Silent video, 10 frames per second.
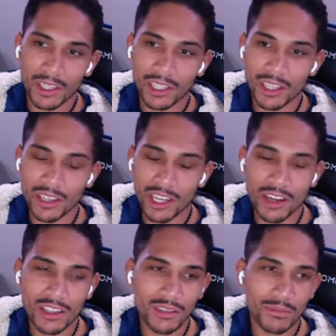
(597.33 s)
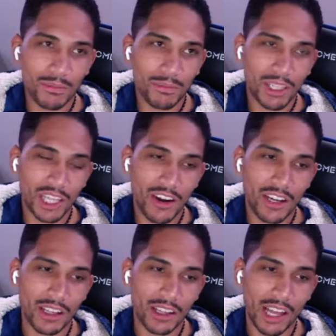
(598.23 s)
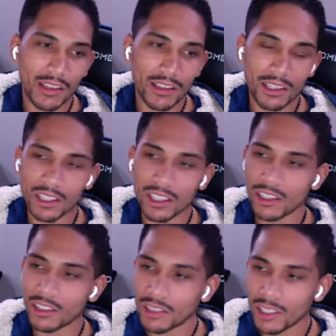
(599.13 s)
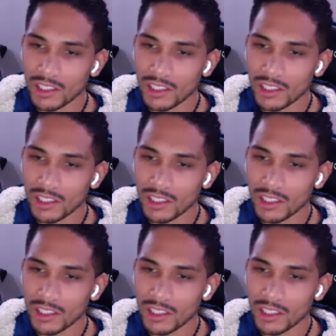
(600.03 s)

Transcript: There's polarity. There's going